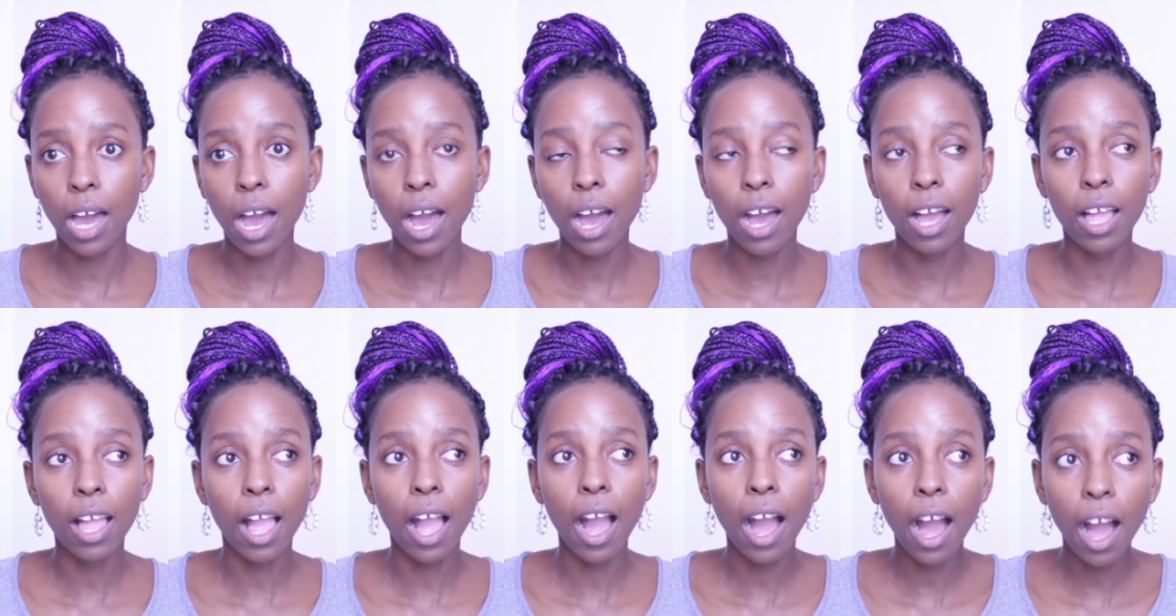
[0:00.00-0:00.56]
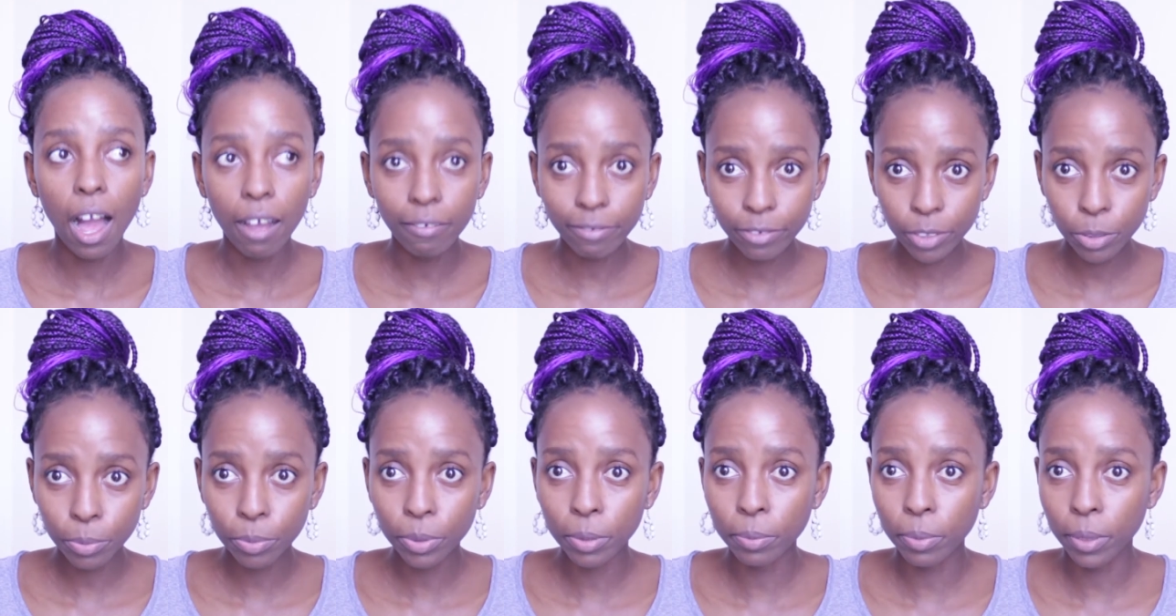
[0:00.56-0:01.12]
I have to
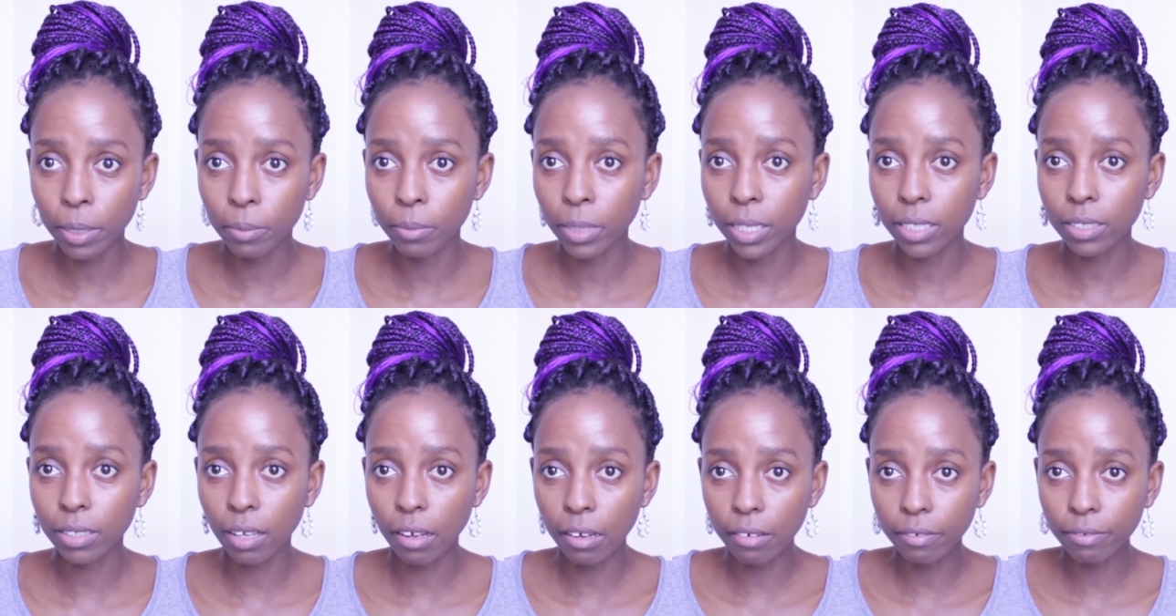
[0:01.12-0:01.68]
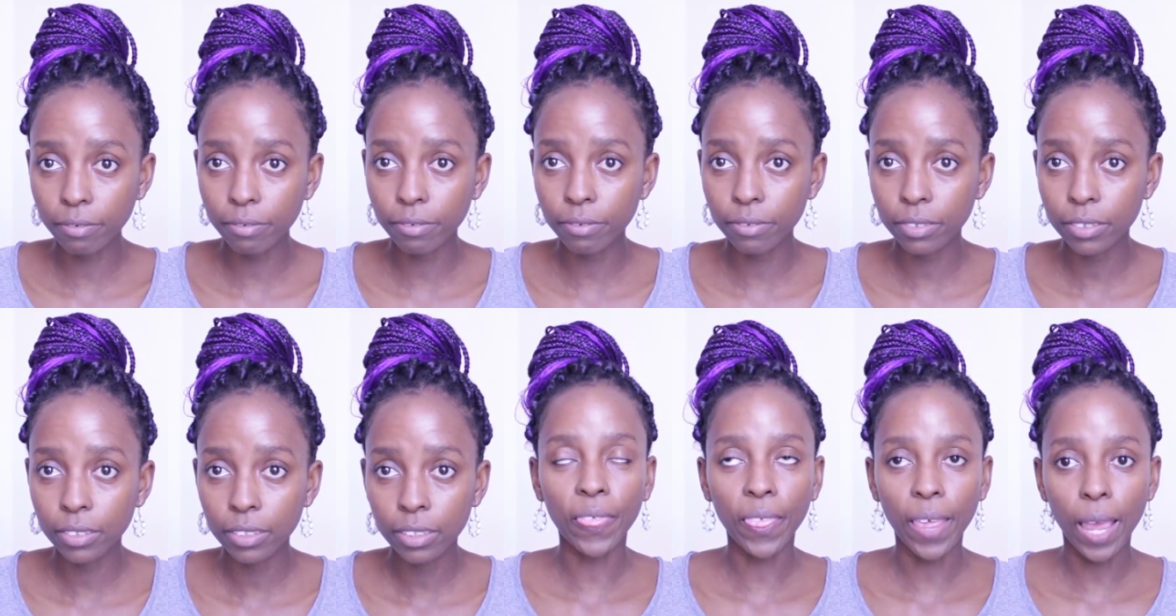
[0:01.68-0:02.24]
prepare myself
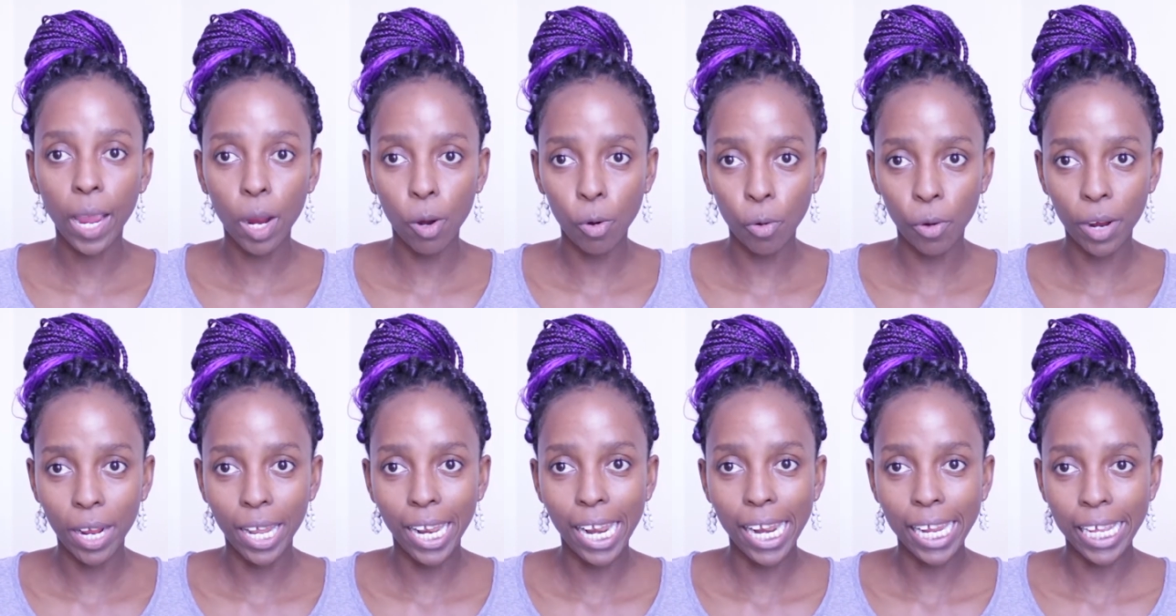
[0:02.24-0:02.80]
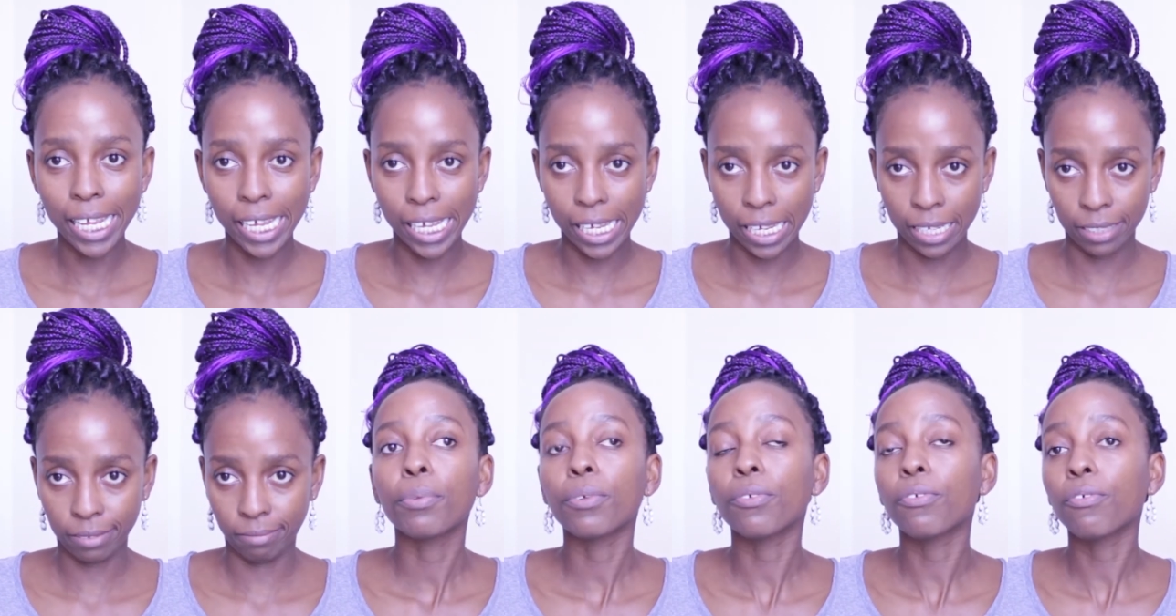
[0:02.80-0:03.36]
thoroughly
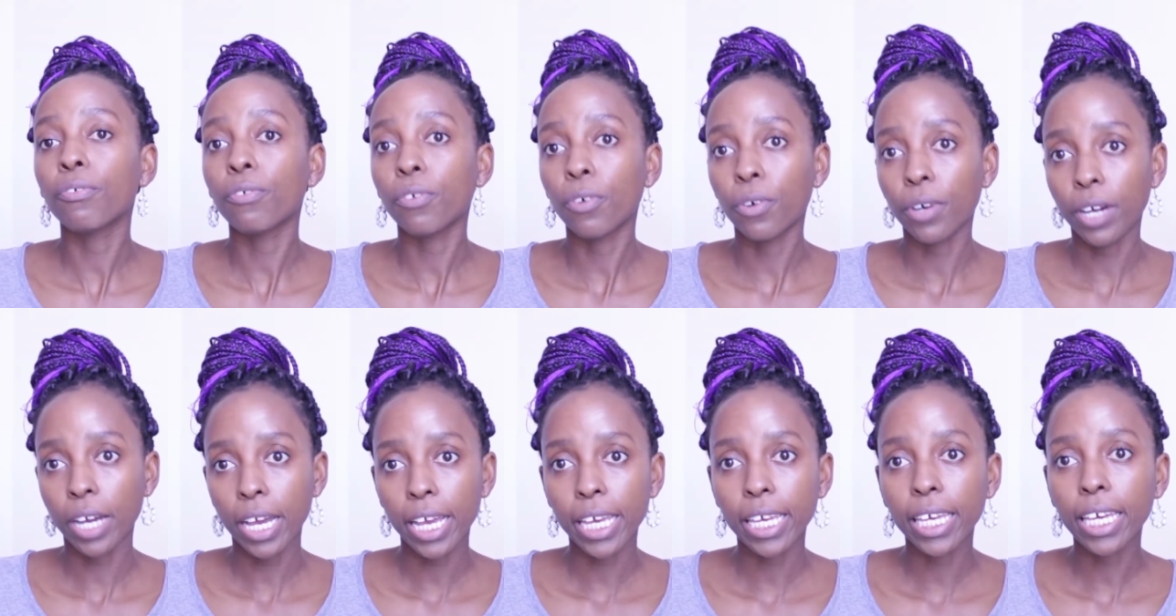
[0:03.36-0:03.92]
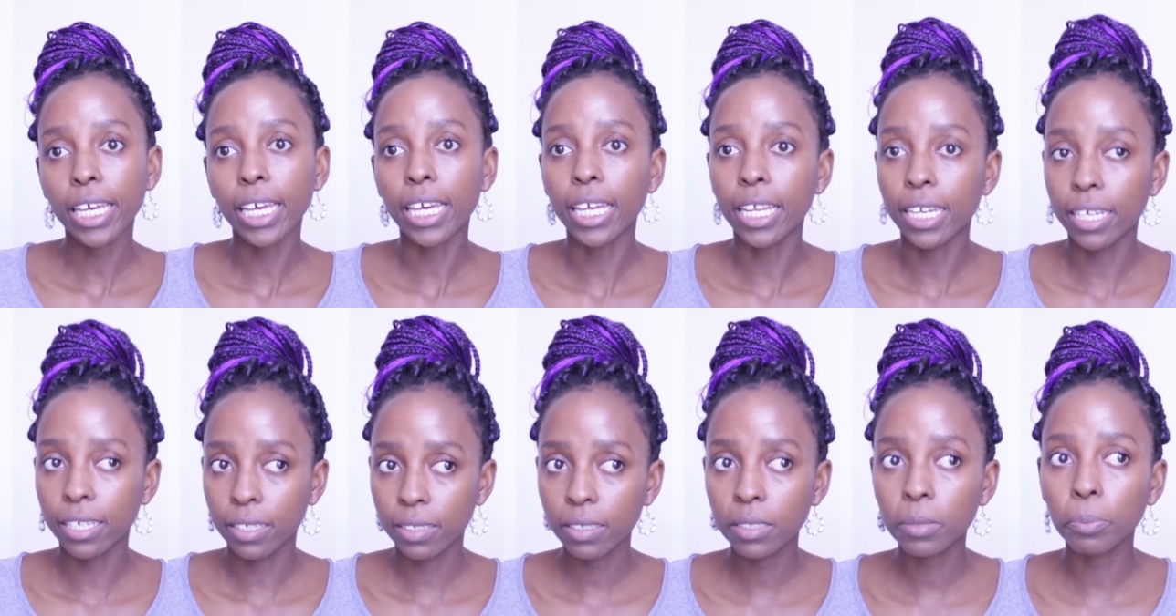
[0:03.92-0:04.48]
before I
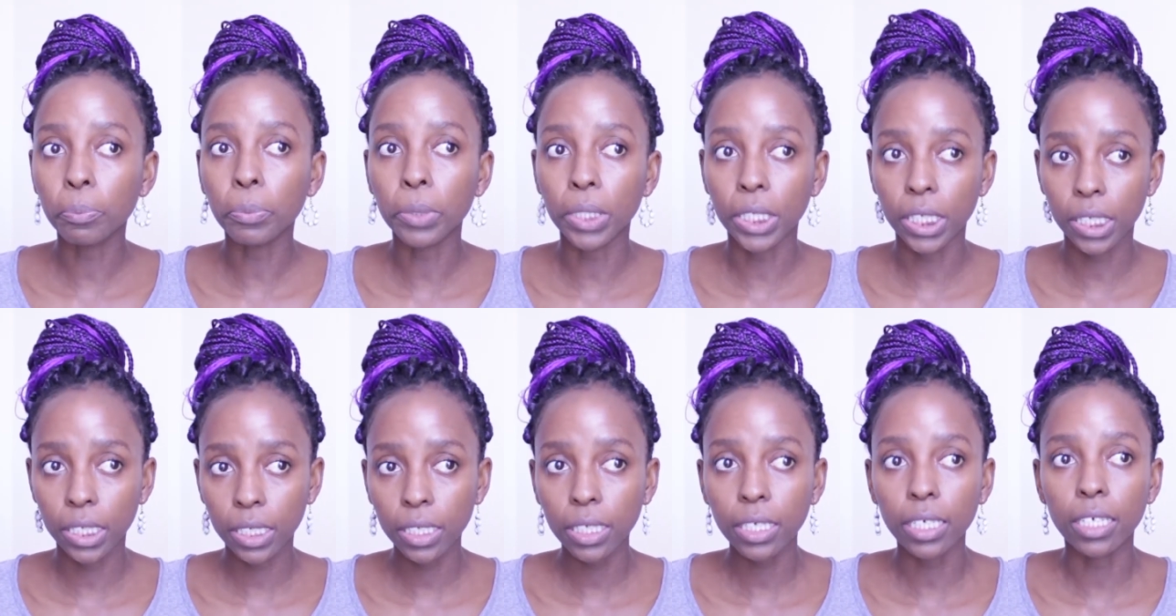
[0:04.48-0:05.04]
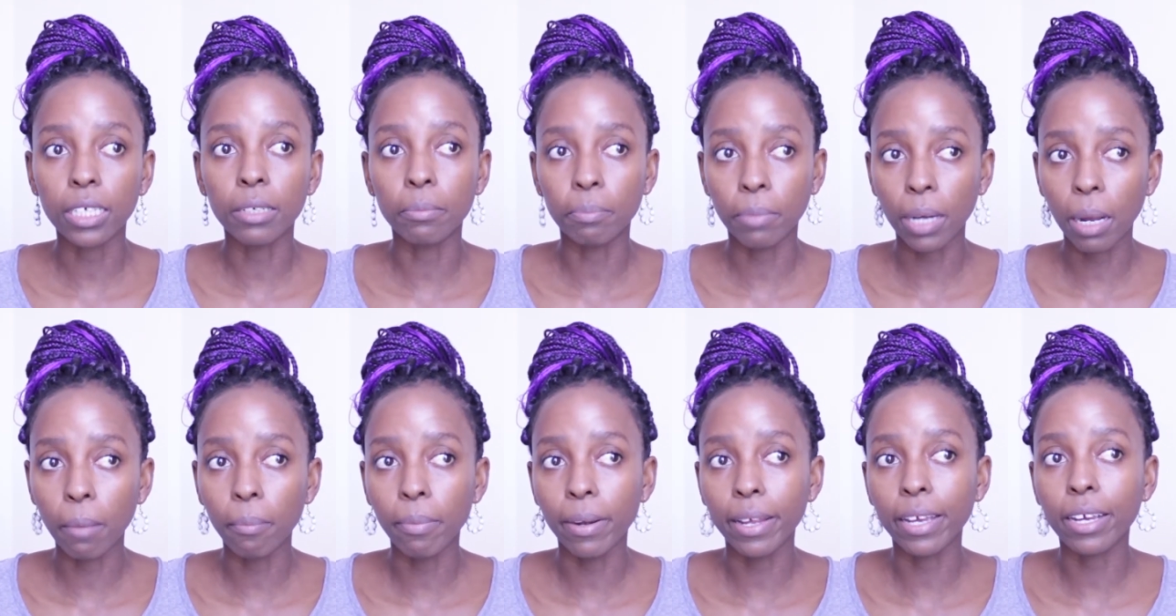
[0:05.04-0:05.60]
can speak in
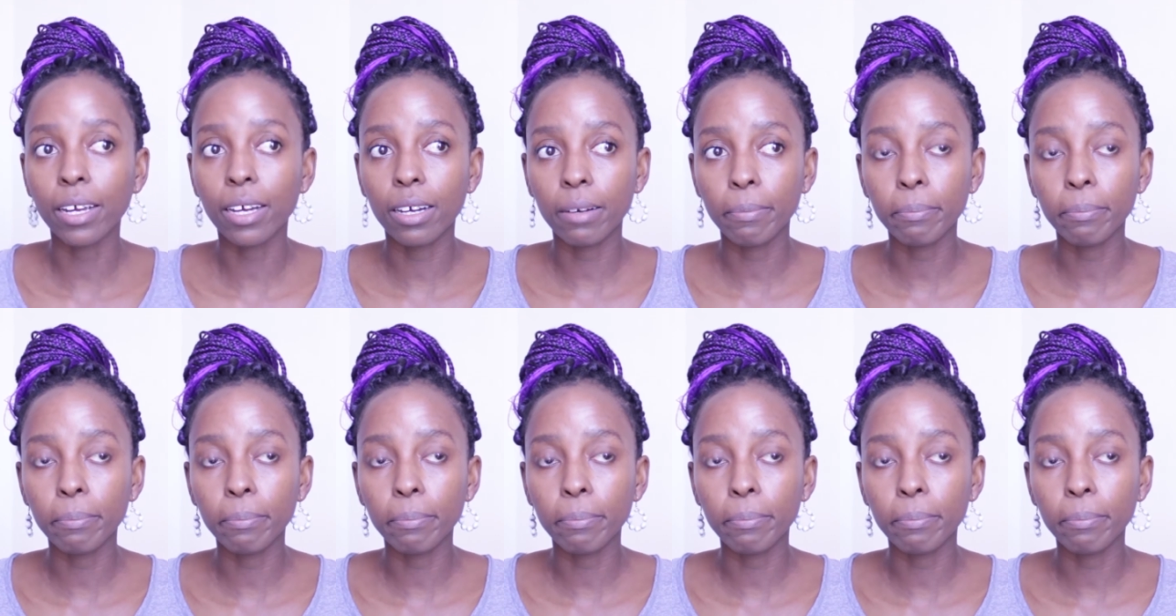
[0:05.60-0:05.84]
public,